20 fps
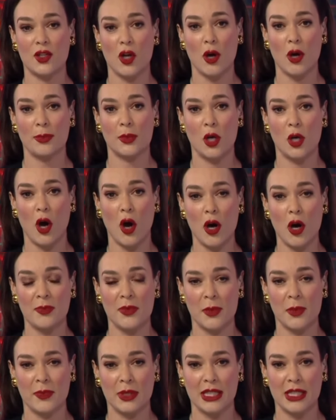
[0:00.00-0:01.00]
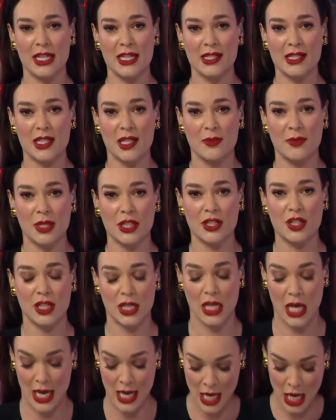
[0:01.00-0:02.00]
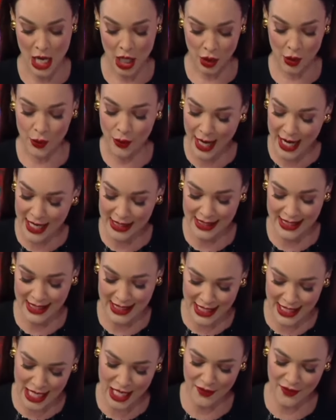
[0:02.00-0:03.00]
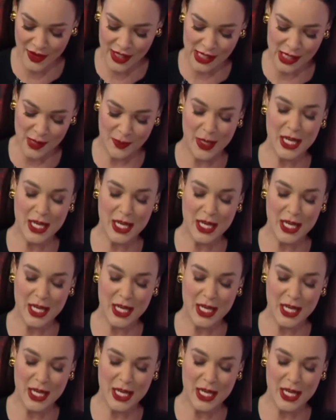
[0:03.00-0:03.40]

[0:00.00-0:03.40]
top cop, the Police Commissioner Grant Stevens,